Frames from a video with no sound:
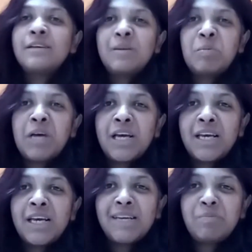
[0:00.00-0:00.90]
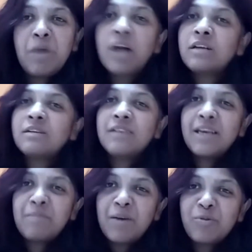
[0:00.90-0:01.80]
my partner
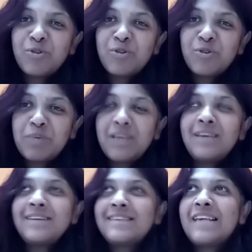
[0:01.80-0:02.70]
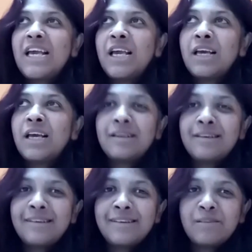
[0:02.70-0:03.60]
came out to me saying
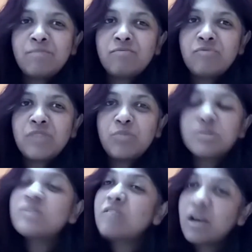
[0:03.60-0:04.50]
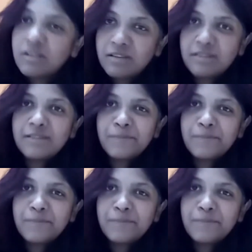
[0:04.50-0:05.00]
she was trans.